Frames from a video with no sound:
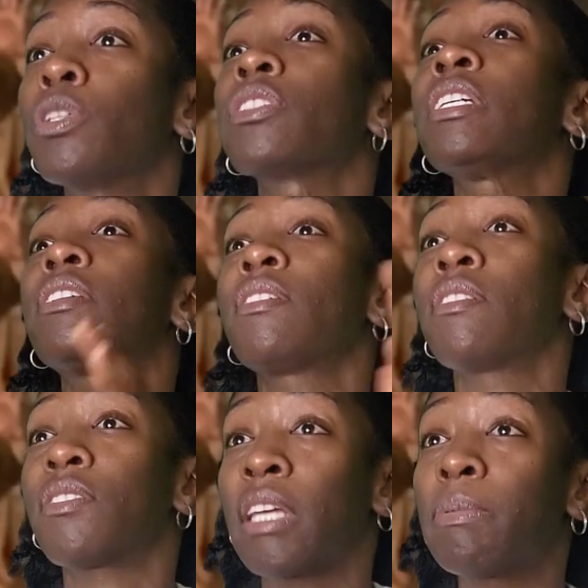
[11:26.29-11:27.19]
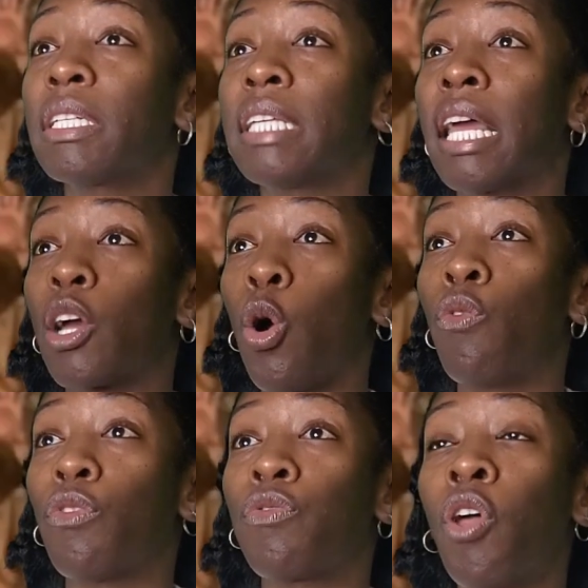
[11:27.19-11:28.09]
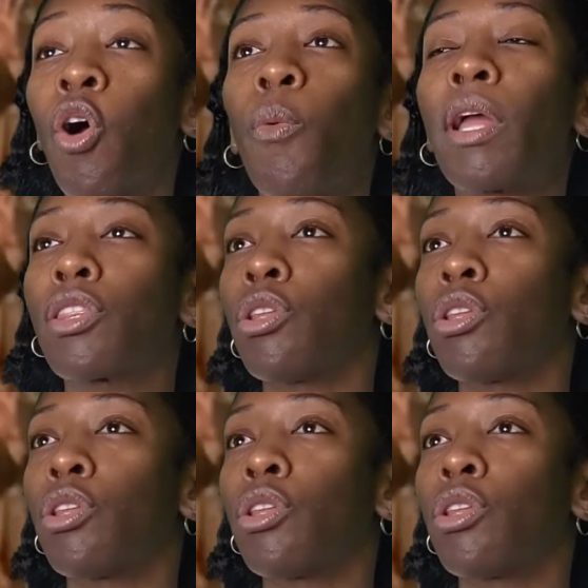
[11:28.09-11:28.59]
which leads to the septic tank overflowing.